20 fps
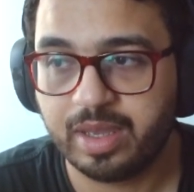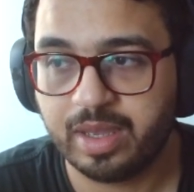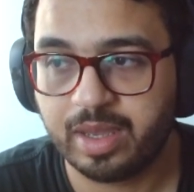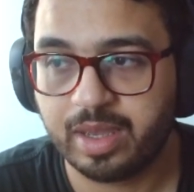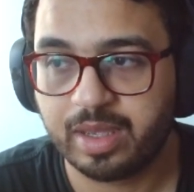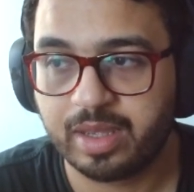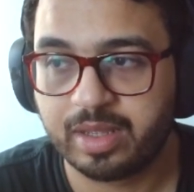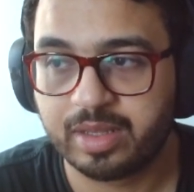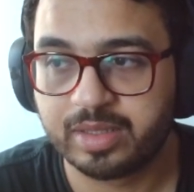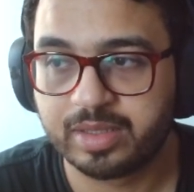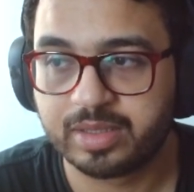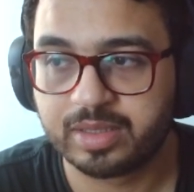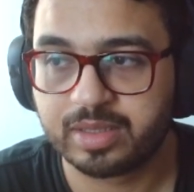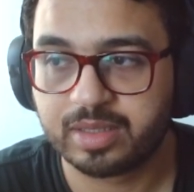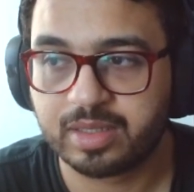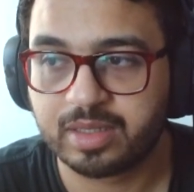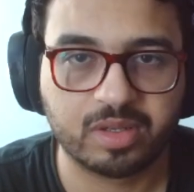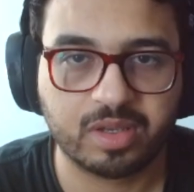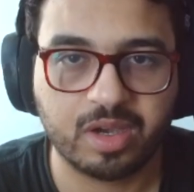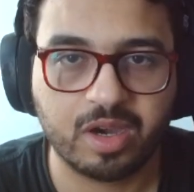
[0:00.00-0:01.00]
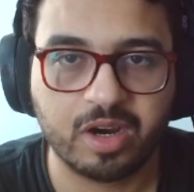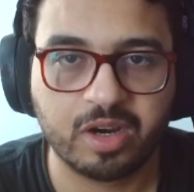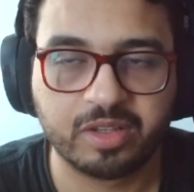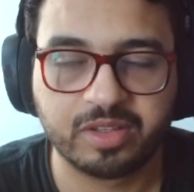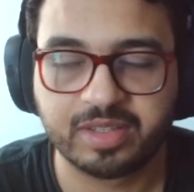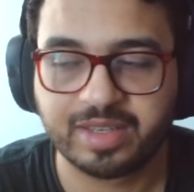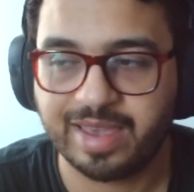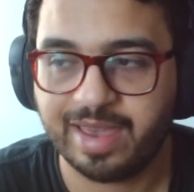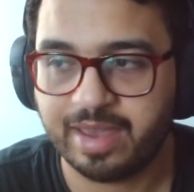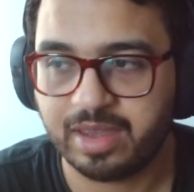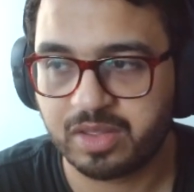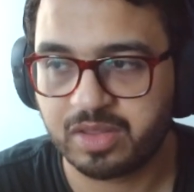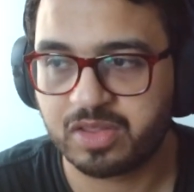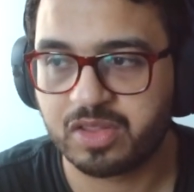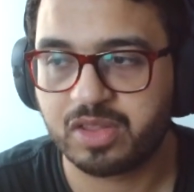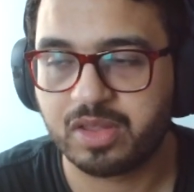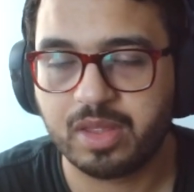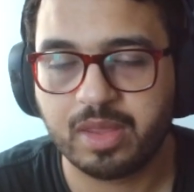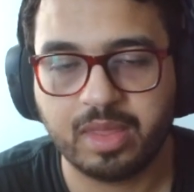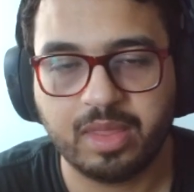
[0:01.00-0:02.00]
and card
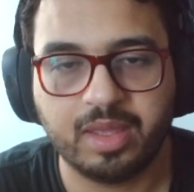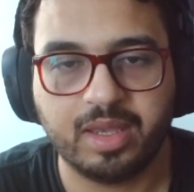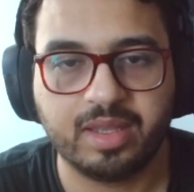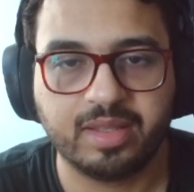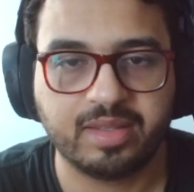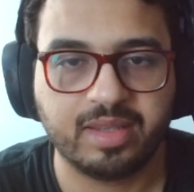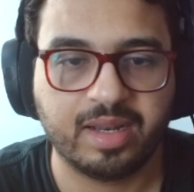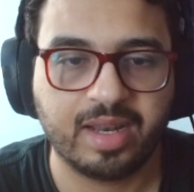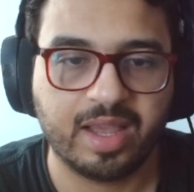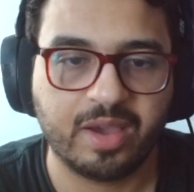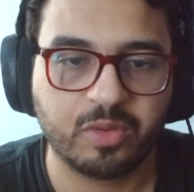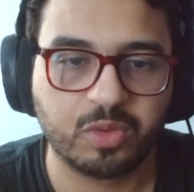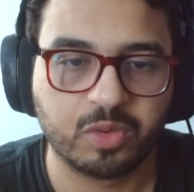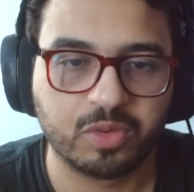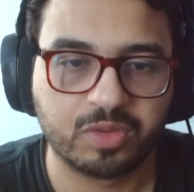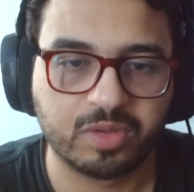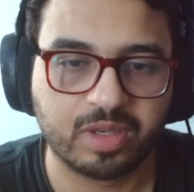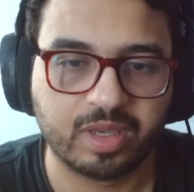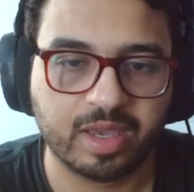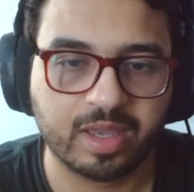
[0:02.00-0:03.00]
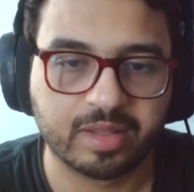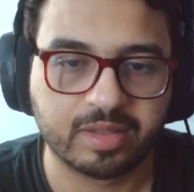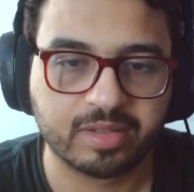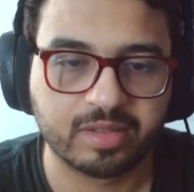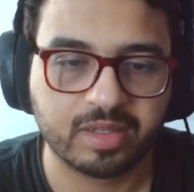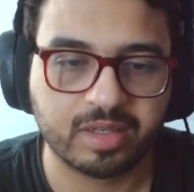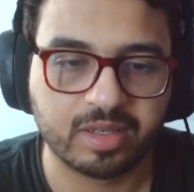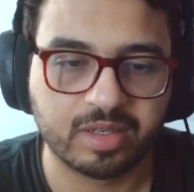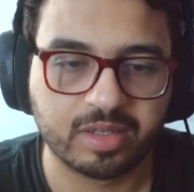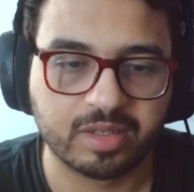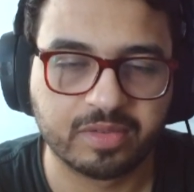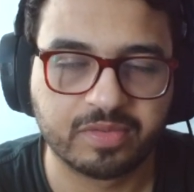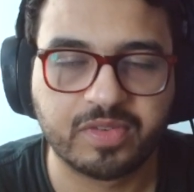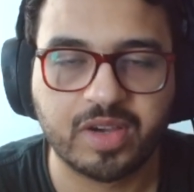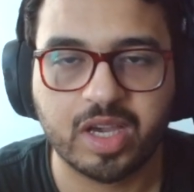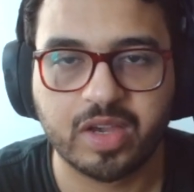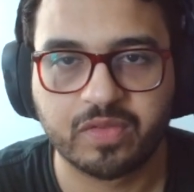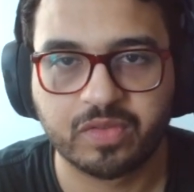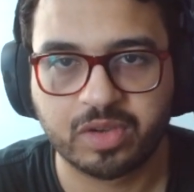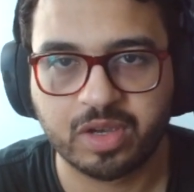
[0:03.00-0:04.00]
kegs that allow you to get
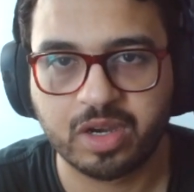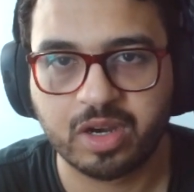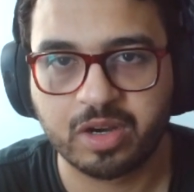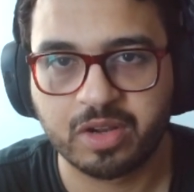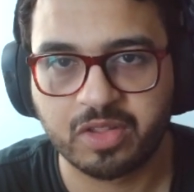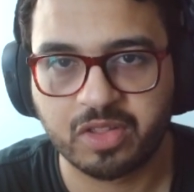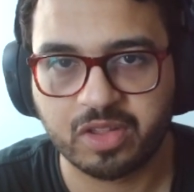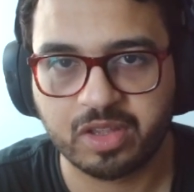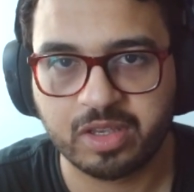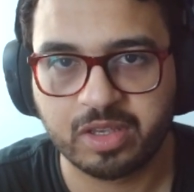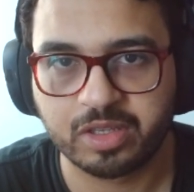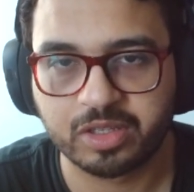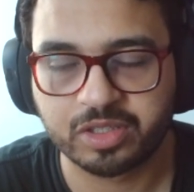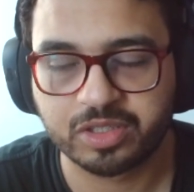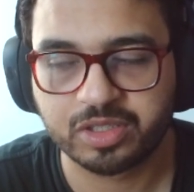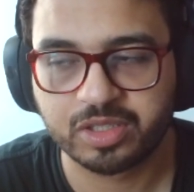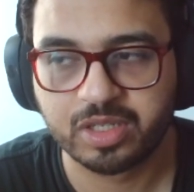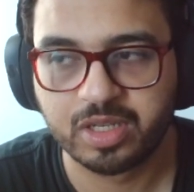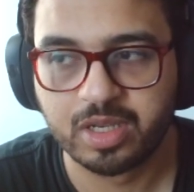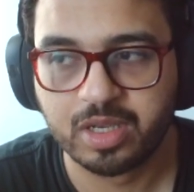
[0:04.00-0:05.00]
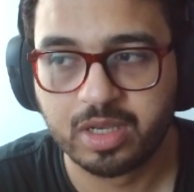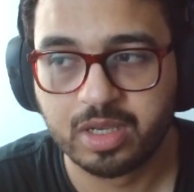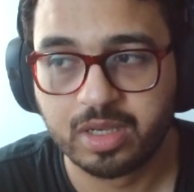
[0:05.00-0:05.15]
5 cards each.